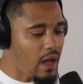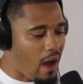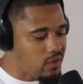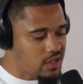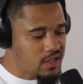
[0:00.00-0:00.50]

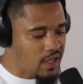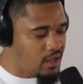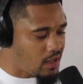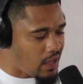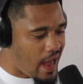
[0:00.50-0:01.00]
I was just
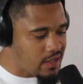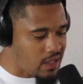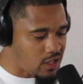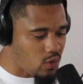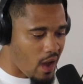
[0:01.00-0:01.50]
telling the last
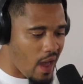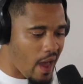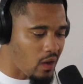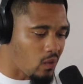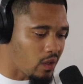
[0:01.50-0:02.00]
guest who I
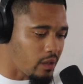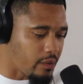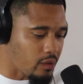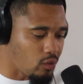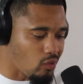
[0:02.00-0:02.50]
had on
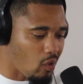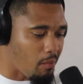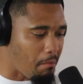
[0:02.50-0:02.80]
here, you know,